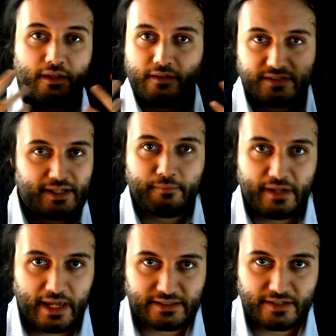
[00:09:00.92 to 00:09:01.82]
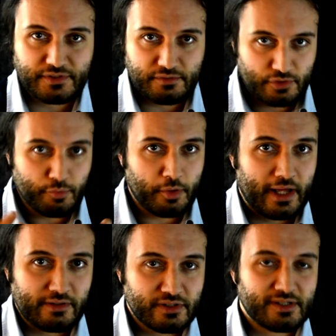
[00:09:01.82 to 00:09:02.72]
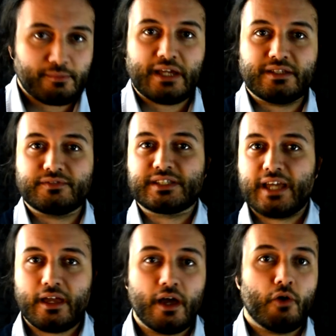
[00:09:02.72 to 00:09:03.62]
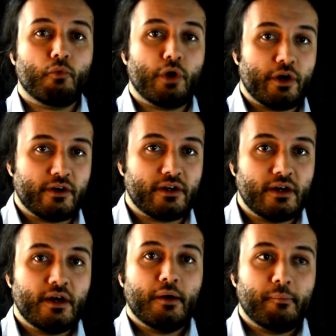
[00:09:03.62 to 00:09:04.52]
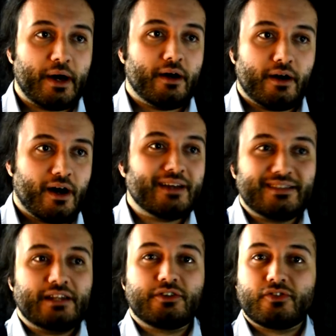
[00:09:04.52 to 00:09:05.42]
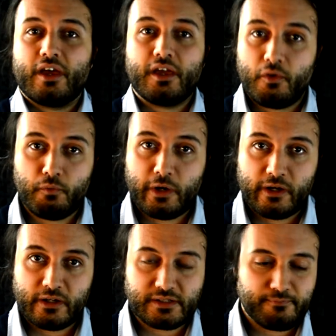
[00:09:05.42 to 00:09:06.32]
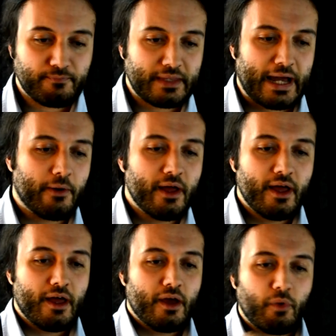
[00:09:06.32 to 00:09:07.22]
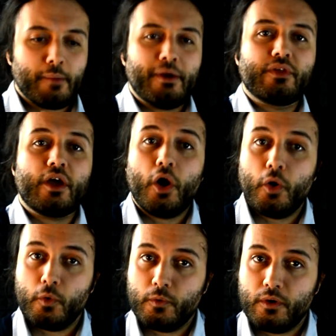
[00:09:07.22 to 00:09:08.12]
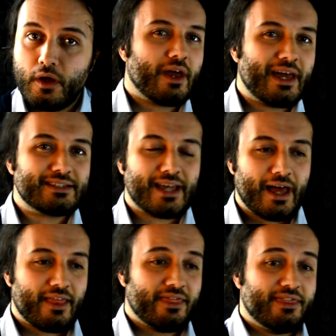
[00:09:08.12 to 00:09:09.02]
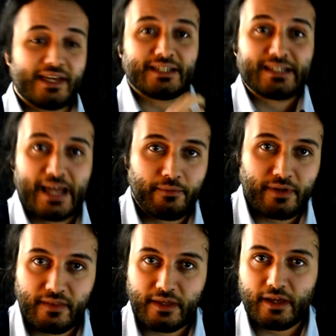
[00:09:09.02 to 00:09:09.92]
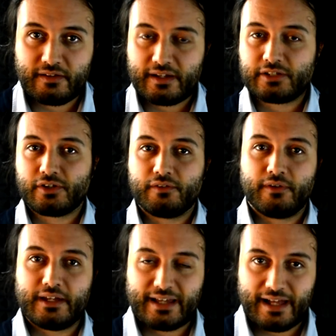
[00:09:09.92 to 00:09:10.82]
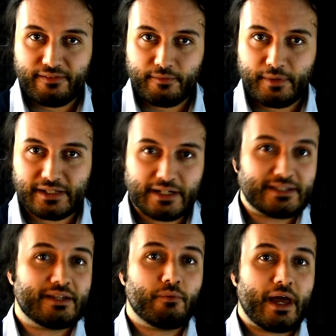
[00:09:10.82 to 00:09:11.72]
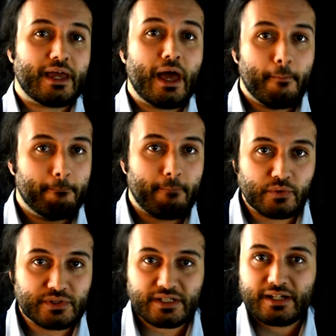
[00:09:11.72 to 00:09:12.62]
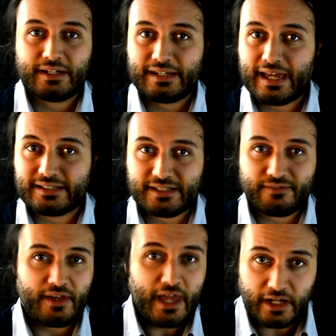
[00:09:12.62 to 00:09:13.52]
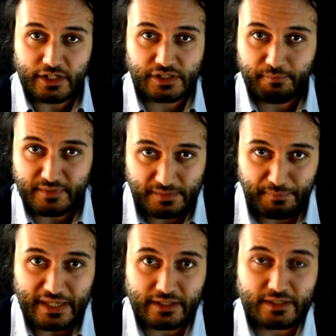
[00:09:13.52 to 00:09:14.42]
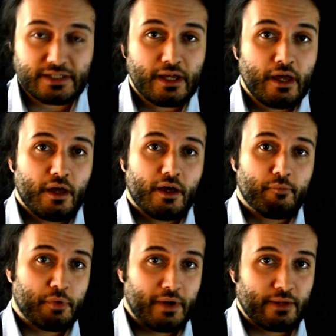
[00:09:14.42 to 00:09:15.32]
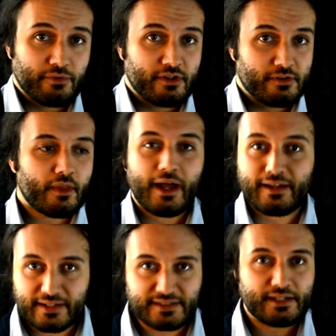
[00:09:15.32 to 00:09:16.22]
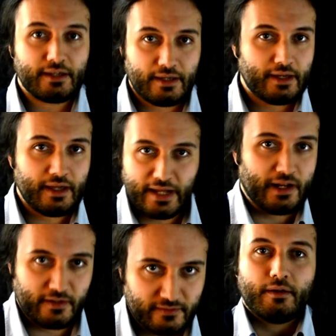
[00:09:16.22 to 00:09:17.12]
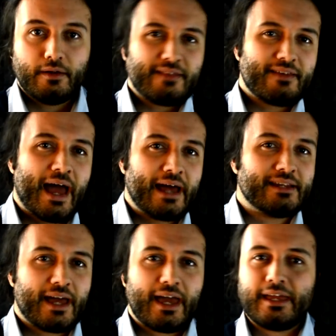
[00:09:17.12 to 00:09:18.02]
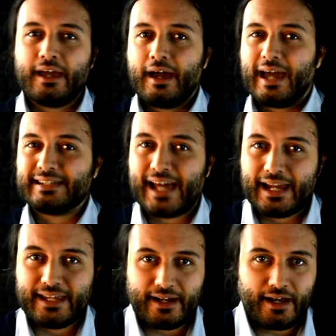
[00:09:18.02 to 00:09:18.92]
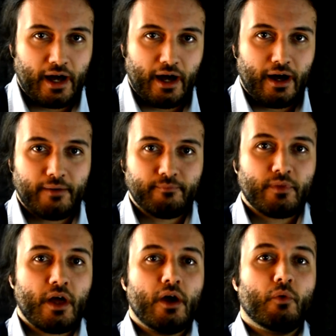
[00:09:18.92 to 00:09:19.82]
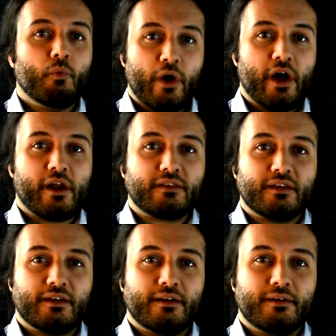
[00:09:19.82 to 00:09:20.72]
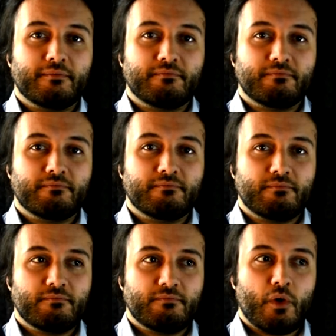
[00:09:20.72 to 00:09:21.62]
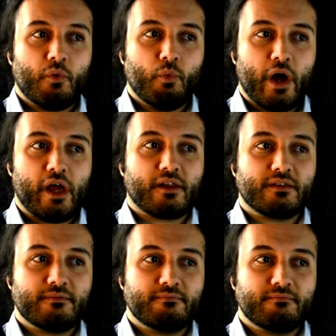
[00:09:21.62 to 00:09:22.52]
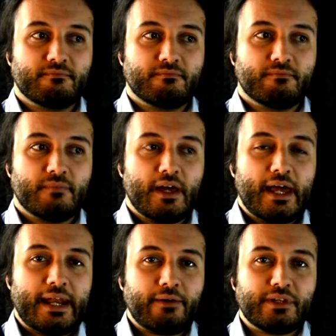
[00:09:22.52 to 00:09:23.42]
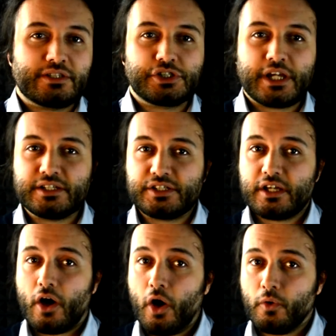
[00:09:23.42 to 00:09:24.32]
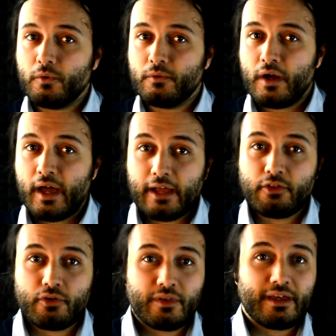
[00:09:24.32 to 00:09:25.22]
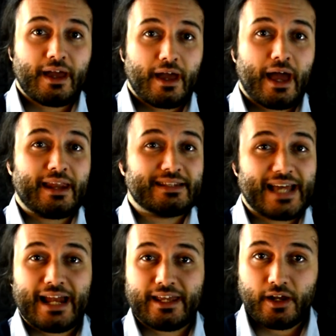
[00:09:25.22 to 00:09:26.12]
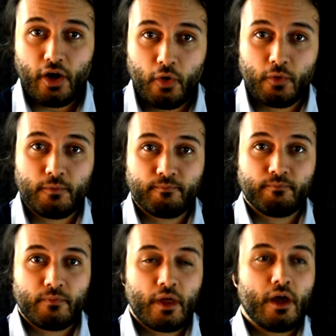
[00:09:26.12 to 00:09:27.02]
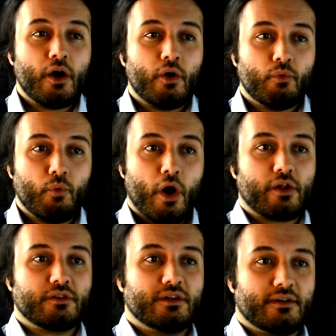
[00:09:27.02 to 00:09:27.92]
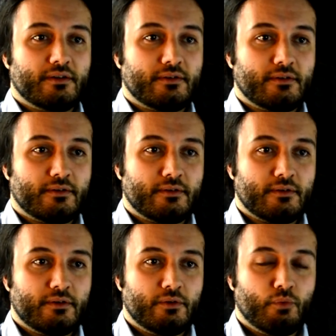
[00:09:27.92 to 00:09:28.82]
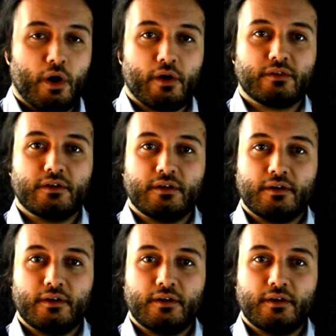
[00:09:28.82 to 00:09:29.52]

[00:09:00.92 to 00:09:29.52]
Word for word: It, some natives do pronounce it, some natives say word, but I tend to say word. Now, what about the O? It's this sound in the International Phonetic Alphabet, and it's the way most native English speakers uh, pronounce it, at least in England. Let's add a Italian R. Word. Word. Now let's change the O into the an Italian O. Word. Word.